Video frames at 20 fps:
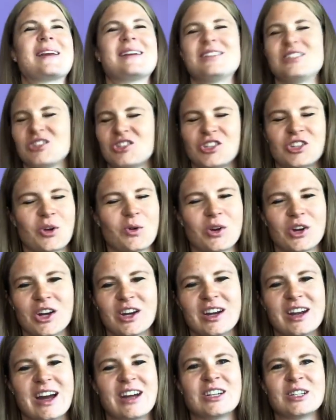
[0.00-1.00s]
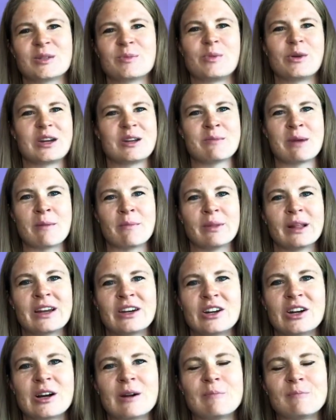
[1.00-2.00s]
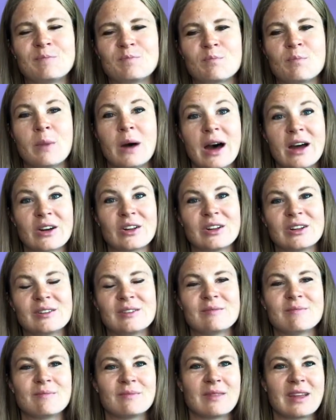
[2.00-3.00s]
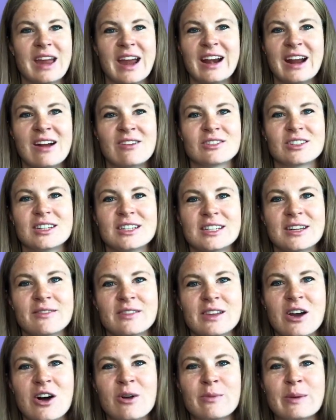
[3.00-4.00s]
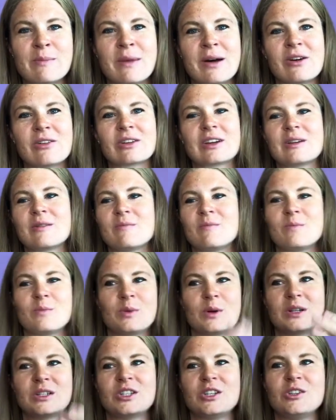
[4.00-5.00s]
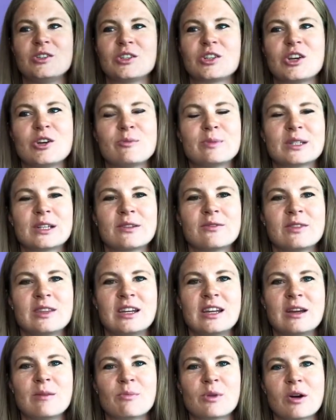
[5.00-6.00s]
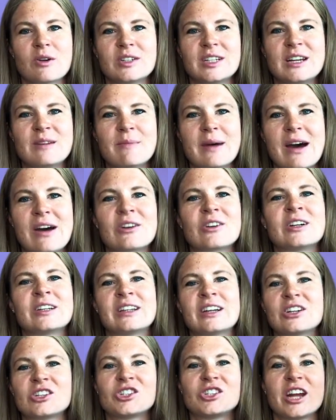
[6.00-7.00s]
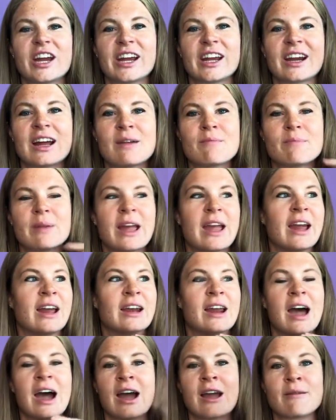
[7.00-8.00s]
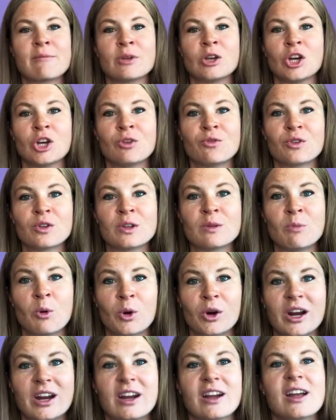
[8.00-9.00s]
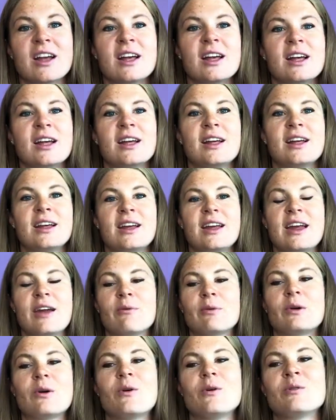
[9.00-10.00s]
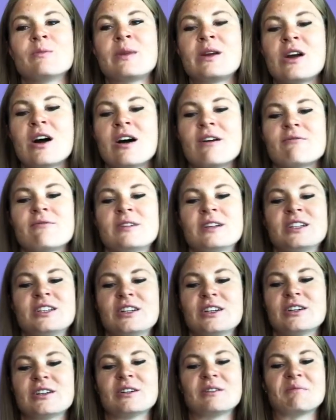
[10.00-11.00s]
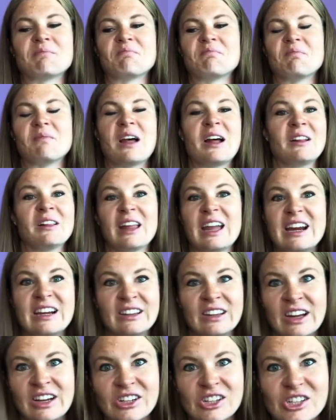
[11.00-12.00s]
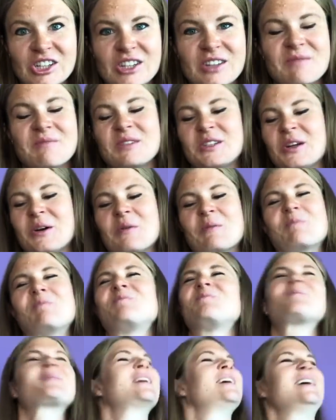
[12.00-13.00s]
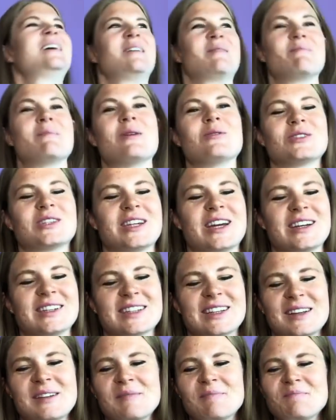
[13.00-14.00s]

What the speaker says: Just so good. I just put it in my blender bottle, 8 ounces of the almond milk, put 2 scoops of the protein powder in there, shake it up, and I'm good for the morning. It will hold me off until a late lunch, so most days.